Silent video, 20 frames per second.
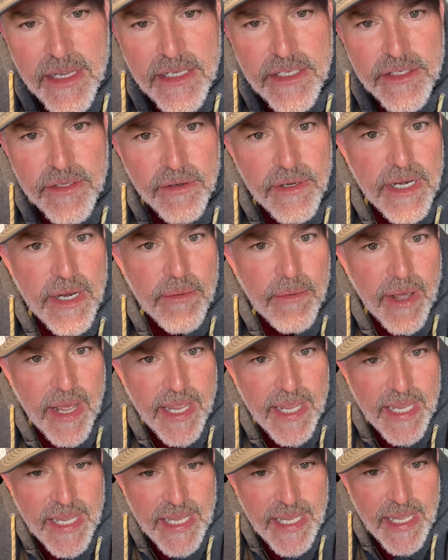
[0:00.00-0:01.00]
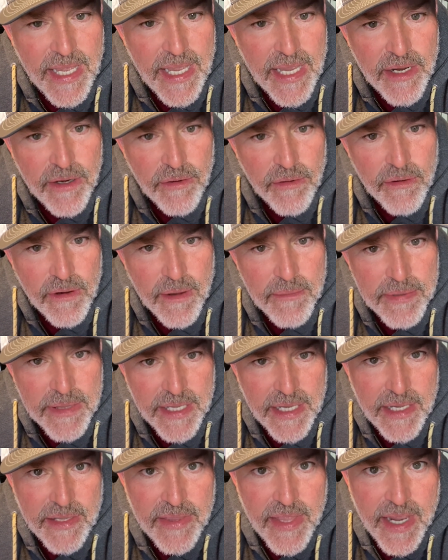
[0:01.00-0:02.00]
So anyway, he grew up
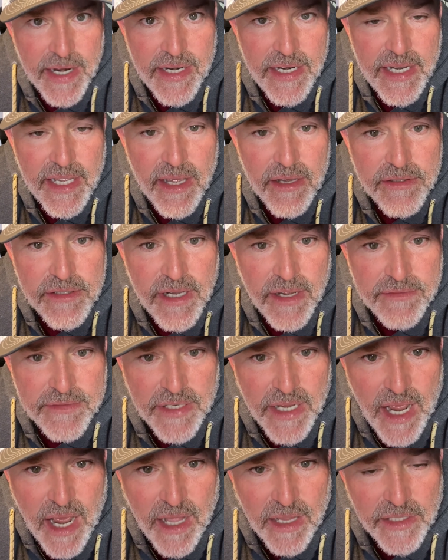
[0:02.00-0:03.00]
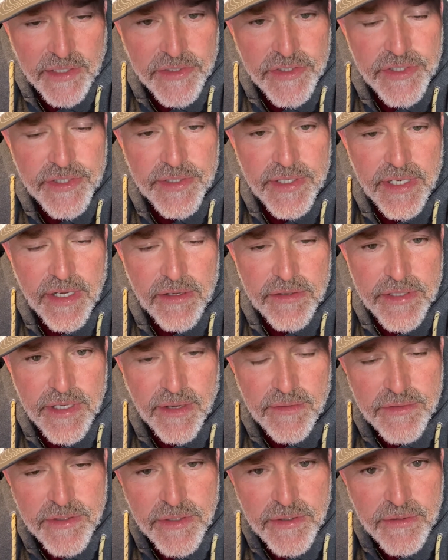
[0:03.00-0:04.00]
thinking that, and he goes off to college. He goes
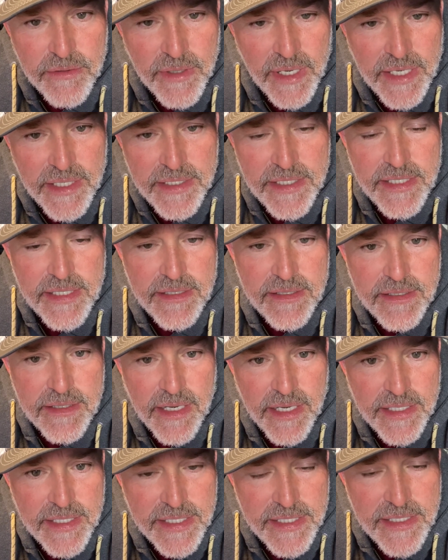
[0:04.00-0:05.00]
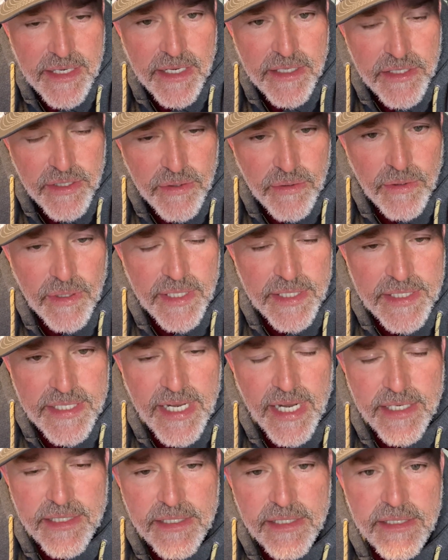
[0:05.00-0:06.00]
off to a school in
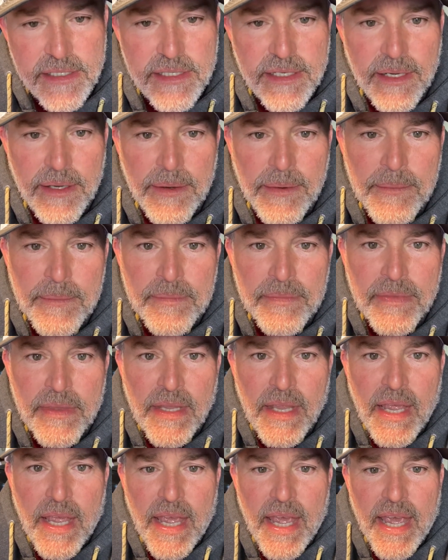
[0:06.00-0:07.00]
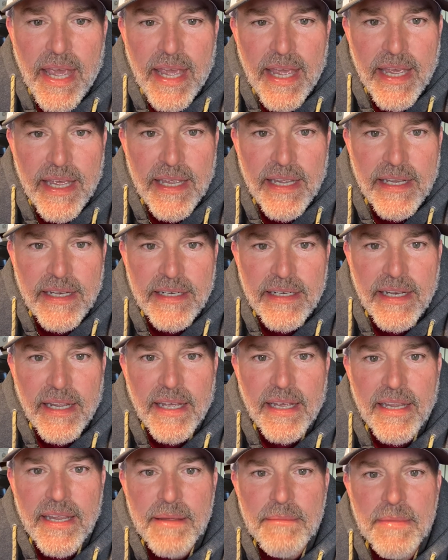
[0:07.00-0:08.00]
Texas, and
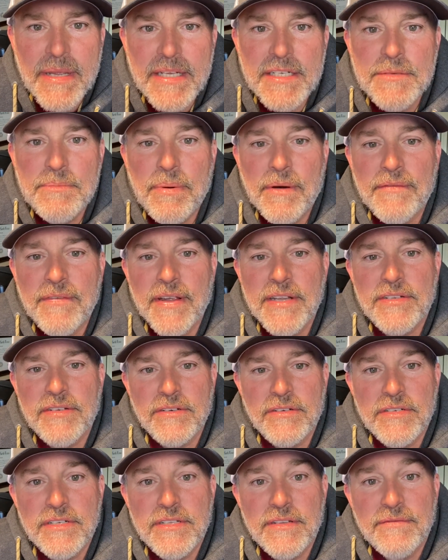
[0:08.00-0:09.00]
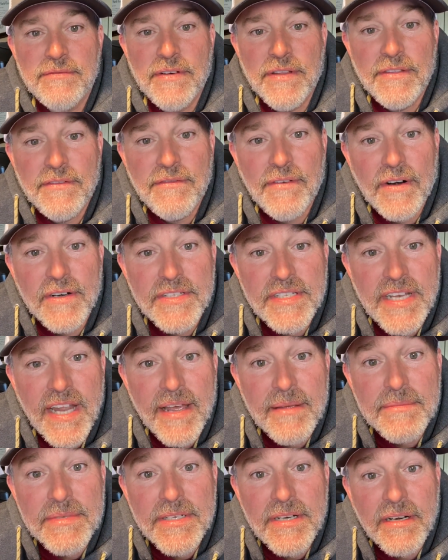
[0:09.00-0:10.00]
he meets professors that for the first
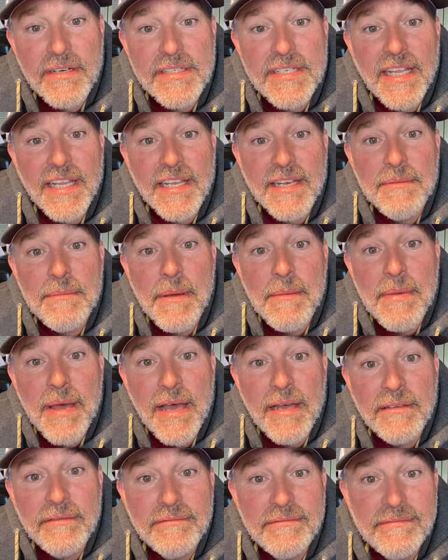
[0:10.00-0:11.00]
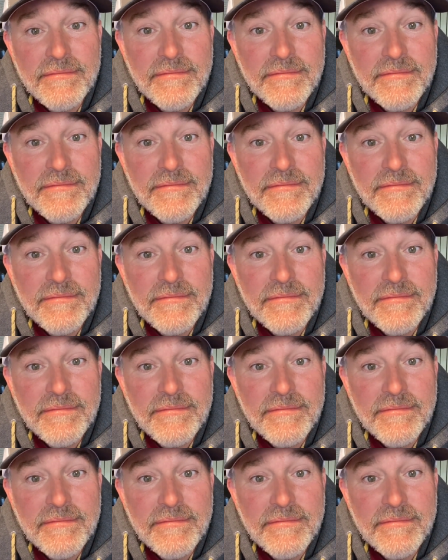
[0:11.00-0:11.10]
time start telling him about,